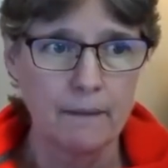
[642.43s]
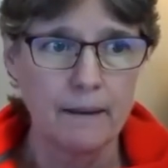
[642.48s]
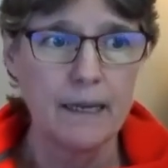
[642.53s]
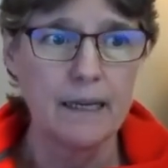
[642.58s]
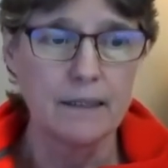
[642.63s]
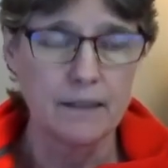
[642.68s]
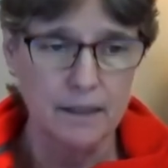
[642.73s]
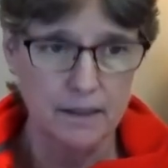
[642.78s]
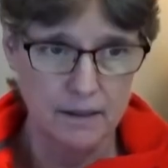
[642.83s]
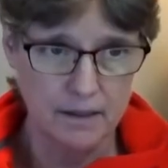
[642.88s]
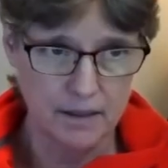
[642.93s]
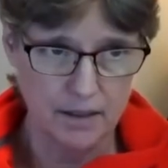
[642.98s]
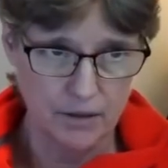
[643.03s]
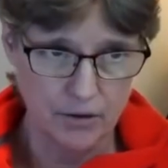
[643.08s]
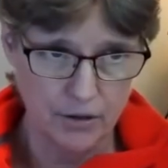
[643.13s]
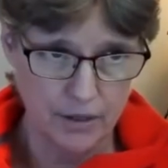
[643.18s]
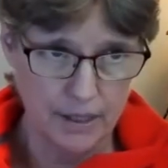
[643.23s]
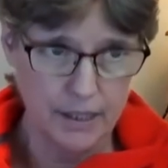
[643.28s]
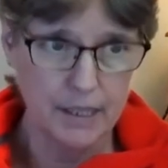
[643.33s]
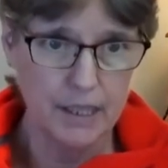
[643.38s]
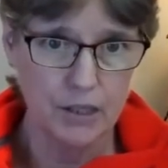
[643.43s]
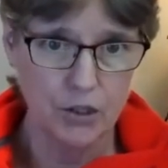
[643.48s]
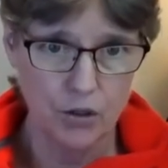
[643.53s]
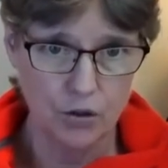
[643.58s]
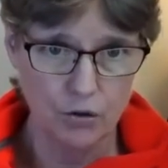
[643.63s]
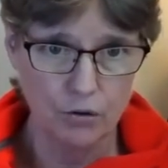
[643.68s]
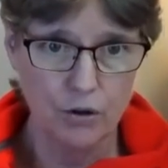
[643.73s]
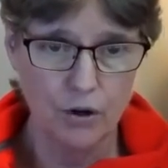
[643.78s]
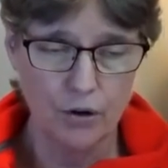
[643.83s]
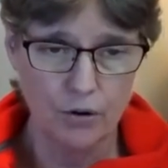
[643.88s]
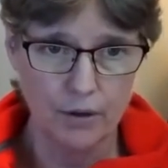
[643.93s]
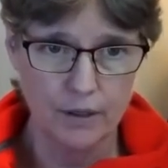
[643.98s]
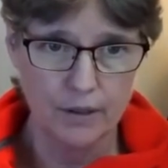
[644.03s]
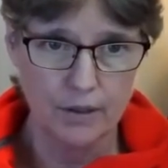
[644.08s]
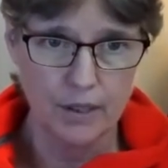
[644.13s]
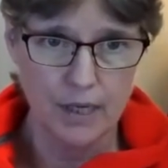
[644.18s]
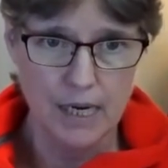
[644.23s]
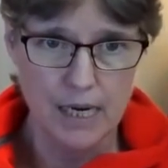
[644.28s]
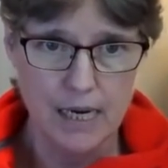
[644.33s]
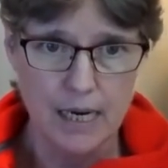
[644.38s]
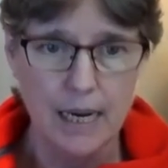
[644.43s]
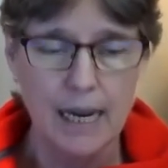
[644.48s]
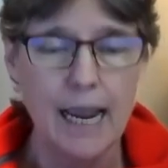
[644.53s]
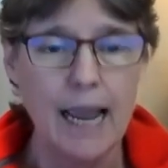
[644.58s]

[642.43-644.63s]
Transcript: is considered a digital currency.